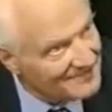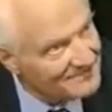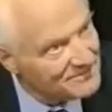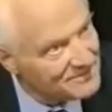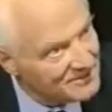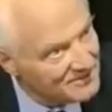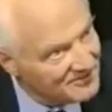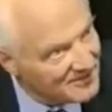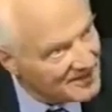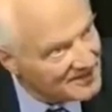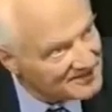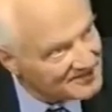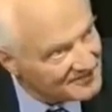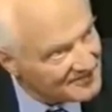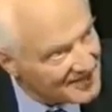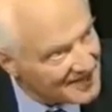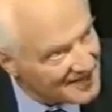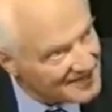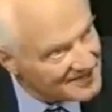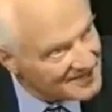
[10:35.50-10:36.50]
and improve our
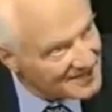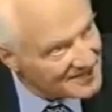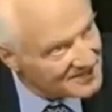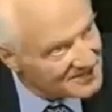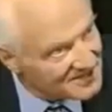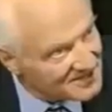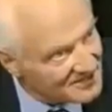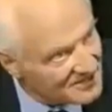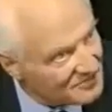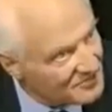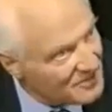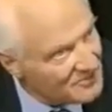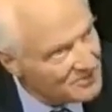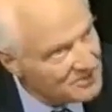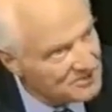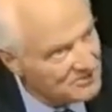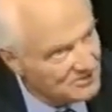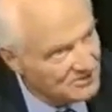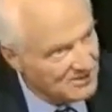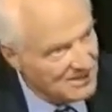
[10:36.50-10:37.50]
civilization. We were